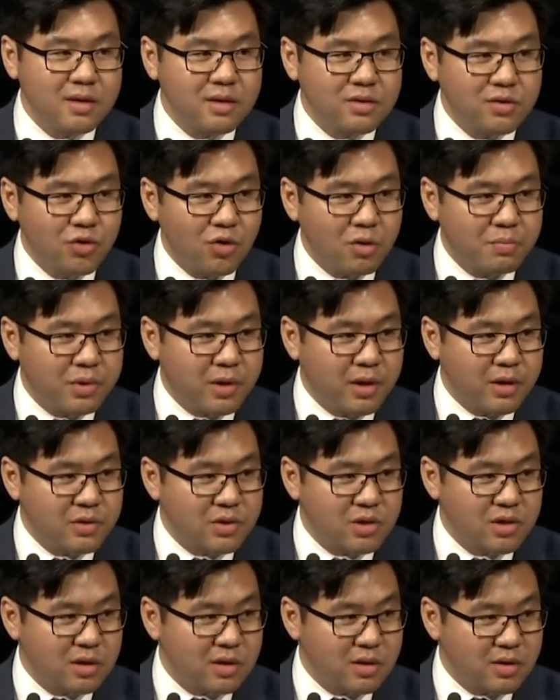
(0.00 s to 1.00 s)
European
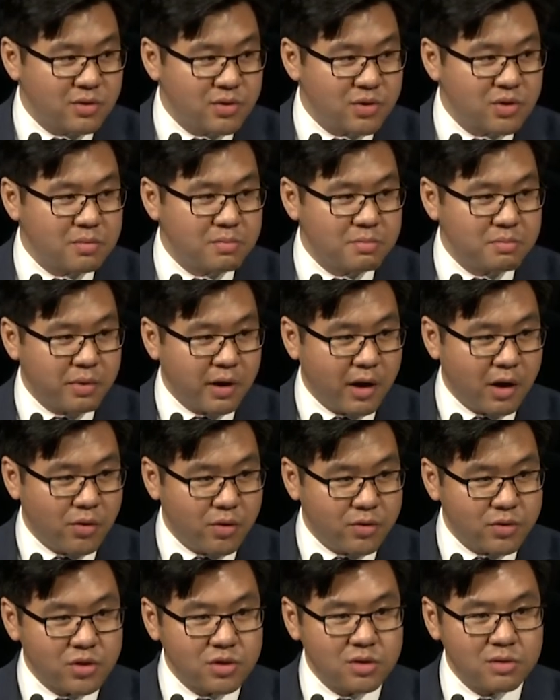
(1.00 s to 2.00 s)
cities,
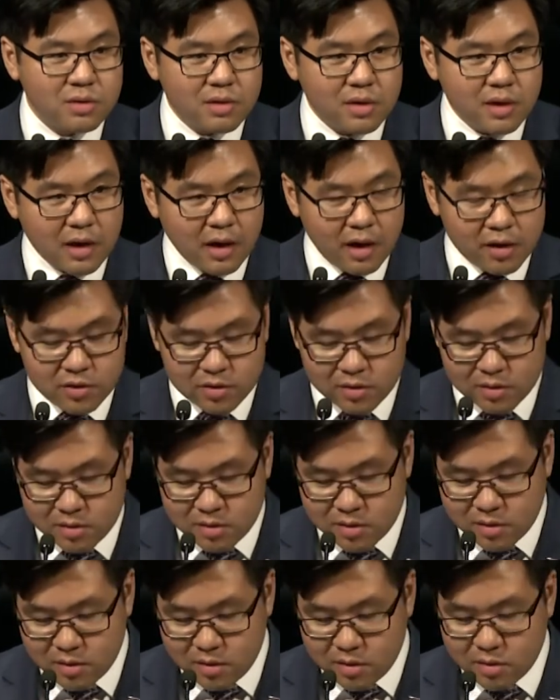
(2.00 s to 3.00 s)
Paris, London,
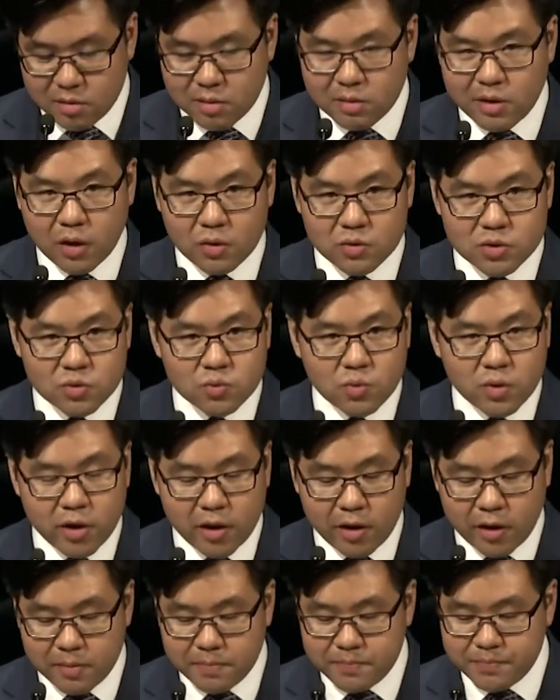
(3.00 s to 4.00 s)

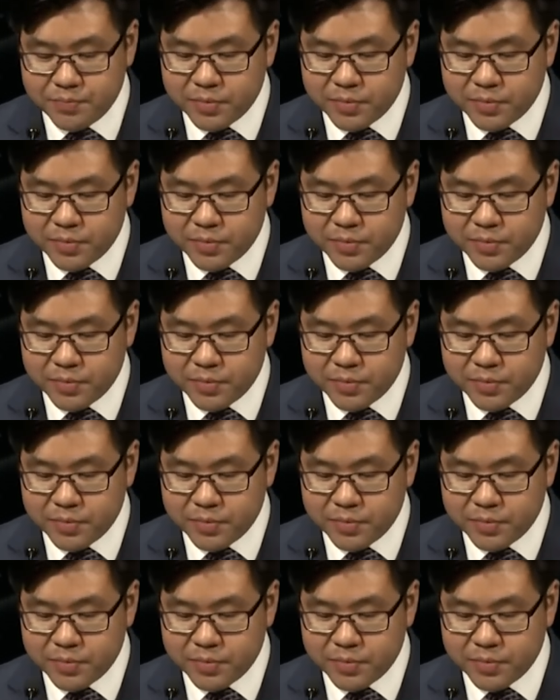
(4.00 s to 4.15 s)
elsewhere.